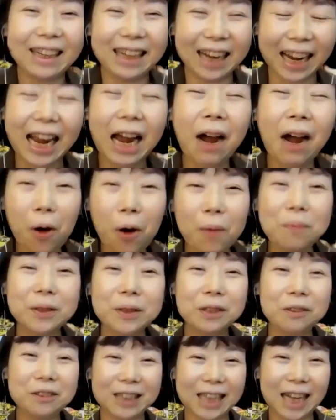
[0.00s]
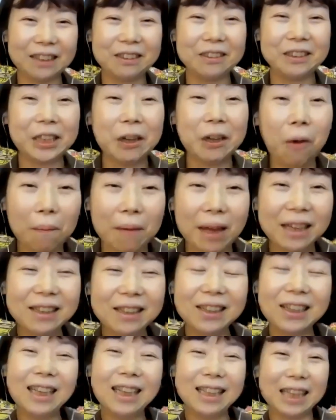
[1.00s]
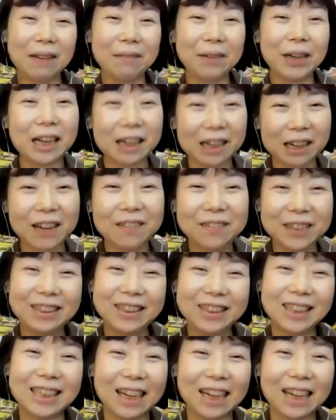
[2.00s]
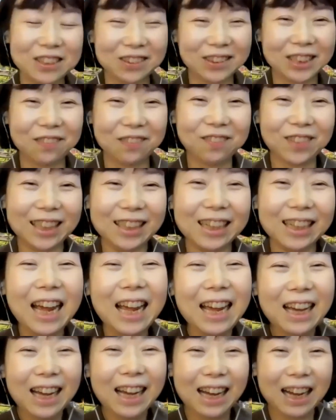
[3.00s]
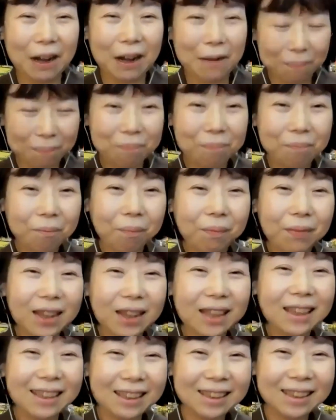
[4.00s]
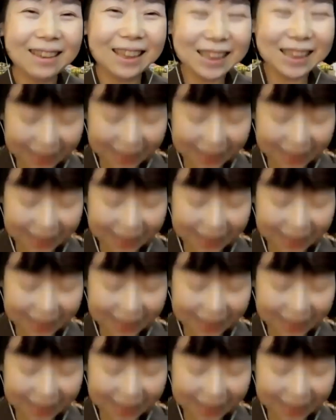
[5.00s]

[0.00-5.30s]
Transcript: I hope you would not recommend the American government to sanction Japan. Let's